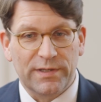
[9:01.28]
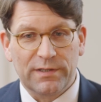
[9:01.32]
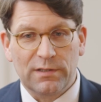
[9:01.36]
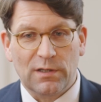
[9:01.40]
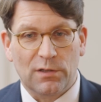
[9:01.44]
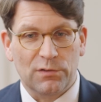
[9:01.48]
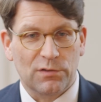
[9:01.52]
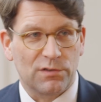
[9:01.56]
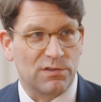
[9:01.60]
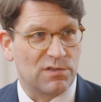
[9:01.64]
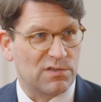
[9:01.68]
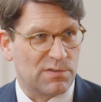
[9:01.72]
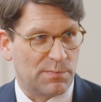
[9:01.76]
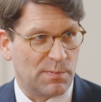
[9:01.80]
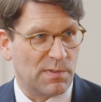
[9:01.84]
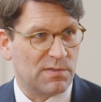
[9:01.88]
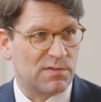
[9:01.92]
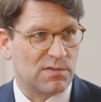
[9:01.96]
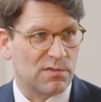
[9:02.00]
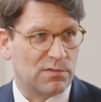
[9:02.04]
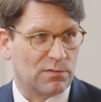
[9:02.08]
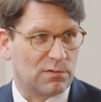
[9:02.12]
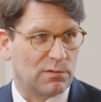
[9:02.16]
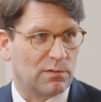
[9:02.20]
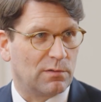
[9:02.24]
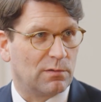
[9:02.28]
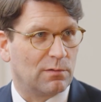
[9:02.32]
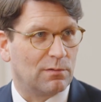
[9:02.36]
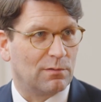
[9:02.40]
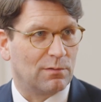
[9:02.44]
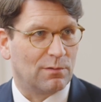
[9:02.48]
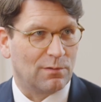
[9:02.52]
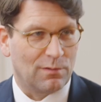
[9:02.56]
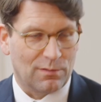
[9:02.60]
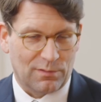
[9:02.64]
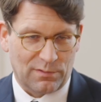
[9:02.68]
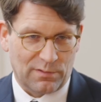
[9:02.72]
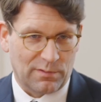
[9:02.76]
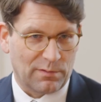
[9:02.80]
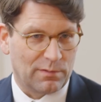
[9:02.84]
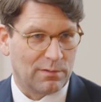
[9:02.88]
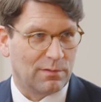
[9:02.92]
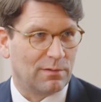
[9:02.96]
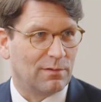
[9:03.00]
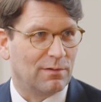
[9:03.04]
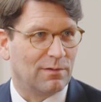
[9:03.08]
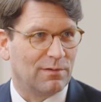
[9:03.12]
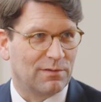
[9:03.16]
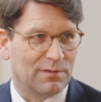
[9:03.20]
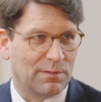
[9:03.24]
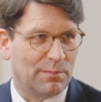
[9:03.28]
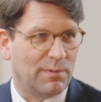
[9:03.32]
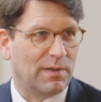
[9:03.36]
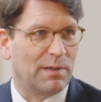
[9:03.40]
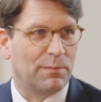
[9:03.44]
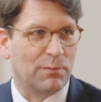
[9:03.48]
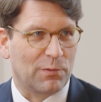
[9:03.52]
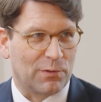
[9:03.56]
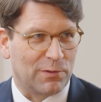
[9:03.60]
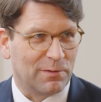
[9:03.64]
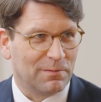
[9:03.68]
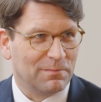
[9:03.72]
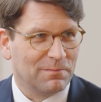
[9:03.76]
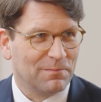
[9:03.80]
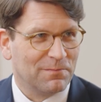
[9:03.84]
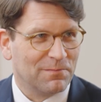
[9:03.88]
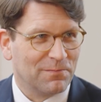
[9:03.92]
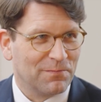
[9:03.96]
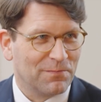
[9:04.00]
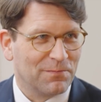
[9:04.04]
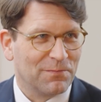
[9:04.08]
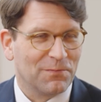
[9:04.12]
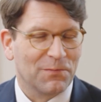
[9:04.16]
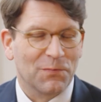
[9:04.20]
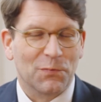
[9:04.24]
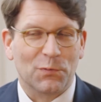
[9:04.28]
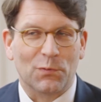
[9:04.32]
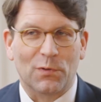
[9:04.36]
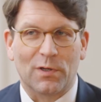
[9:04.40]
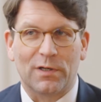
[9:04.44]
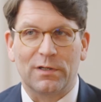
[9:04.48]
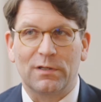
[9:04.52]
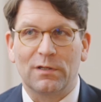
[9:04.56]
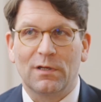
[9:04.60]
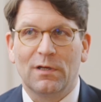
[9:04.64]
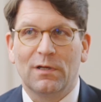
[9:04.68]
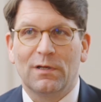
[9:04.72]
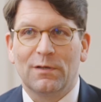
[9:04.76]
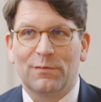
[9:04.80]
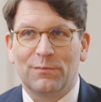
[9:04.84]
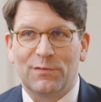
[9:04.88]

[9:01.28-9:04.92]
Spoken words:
encounter these pieces on the paper, right?